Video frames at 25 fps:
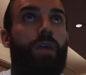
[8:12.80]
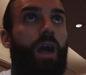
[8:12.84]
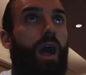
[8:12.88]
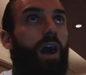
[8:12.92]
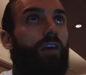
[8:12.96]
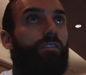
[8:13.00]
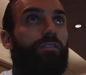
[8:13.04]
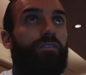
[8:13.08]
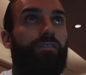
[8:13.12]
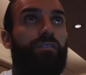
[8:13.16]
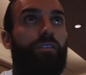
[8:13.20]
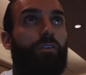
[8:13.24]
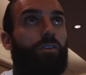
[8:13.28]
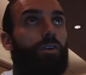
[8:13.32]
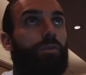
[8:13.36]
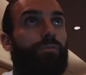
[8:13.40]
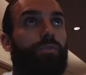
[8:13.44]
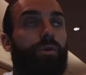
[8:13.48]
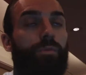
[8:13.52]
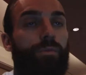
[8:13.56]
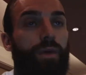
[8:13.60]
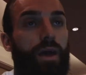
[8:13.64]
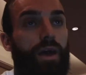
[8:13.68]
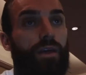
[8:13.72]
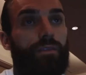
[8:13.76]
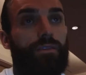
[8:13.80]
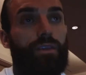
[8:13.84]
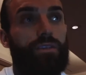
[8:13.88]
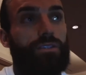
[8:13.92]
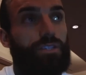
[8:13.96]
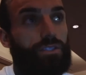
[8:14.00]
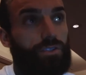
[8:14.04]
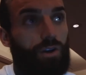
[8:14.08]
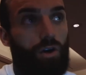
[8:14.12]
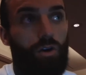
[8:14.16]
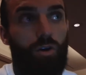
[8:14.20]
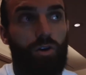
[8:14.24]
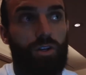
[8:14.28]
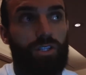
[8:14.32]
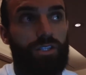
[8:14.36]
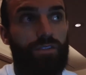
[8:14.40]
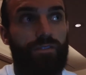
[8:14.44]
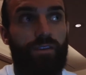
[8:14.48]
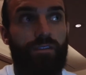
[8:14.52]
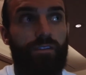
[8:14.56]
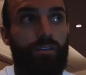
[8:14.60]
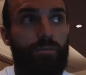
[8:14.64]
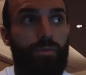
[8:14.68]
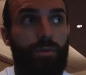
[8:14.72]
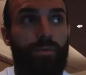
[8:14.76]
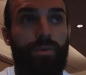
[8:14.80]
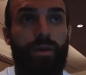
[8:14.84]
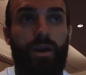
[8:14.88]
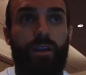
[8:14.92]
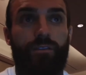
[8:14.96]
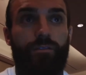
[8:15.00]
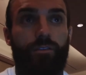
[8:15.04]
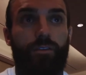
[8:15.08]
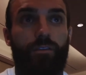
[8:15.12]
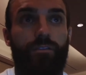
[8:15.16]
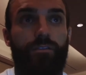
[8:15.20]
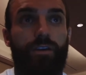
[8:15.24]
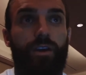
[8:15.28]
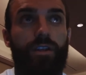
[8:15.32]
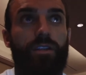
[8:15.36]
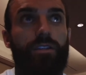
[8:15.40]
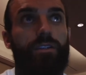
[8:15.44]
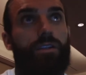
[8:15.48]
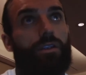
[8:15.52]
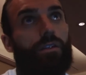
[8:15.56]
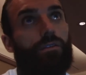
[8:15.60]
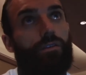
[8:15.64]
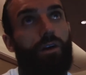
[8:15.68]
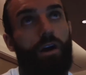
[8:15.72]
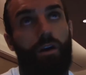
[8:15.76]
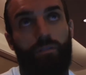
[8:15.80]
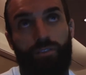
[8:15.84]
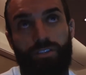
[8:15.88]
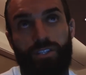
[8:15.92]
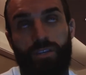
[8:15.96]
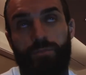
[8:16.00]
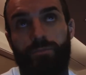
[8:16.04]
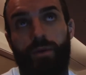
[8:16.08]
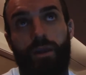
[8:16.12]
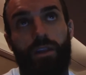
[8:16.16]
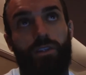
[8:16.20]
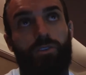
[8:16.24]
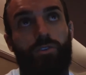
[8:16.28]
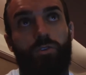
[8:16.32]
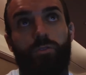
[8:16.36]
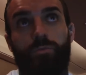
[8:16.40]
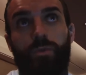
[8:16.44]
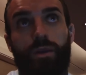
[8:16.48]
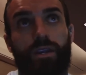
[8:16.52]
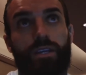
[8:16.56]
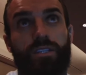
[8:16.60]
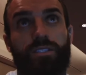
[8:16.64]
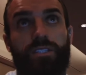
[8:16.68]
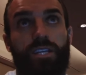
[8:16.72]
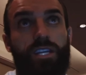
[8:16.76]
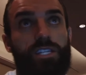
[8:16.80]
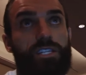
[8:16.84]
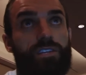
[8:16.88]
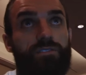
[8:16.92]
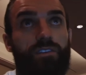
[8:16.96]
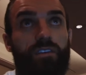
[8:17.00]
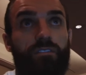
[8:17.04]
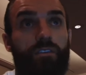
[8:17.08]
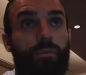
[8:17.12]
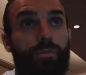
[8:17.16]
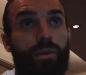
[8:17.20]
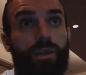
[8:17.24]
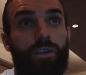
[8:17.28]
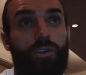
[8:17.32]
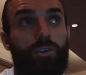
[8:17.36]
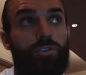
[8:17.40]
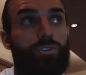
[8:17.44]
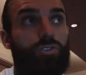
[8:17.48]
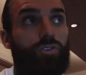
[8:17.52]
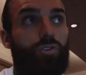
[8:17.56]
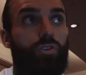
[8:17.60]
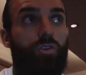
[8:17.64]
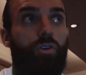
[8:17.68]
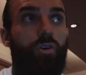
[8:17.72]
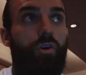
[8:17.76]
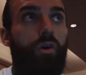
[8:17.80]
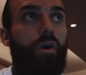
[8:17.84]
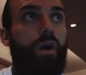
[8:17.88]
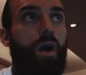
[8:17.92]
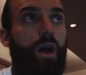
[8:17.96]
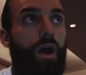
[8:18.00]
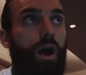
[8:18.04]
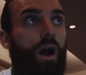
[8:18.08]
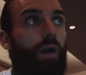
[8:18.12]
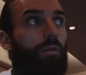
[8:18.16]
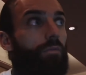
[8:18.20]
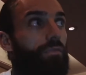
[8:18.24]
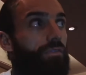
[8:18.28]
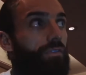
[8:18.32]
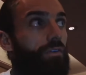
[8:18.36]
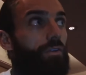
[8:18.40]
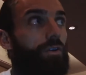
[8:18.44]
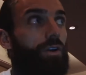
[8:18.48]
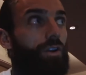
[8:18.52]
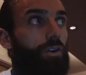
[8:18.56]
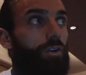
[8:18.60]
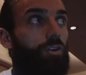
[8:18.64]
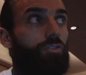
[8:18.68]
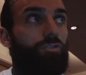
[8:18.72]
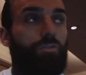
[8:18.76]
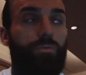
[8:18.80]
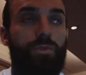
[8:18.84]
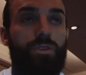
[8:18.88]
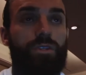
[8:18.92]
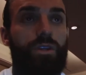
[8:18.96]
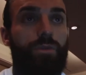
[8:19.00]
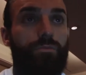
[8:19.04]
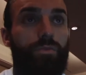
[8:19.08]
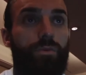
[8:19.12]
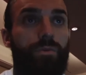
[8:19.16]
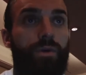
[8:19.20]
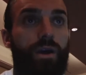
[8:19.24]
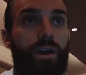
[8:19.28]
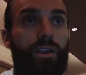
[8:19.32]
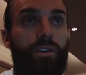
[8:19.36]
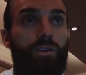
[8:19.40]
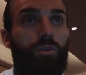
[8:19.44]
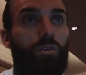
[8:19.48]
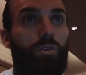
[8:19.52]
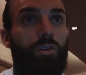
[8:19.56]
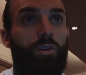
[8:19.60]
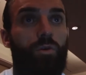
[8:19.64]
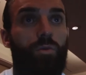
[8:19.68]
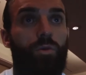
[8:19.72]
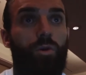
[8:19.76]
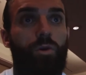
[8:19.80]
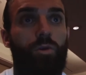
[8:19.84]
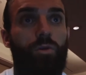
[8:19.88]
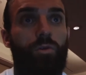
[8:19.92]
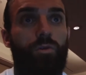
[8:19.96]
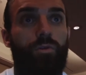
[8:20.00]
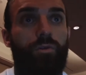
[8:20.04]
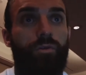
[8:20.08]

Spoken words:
I've fucking prepared. This is the hardest I've ever prepared for a fight. Obviously, Bellator, biggest stage I've ever been on, so I'm fucking 100% prepared to go to war.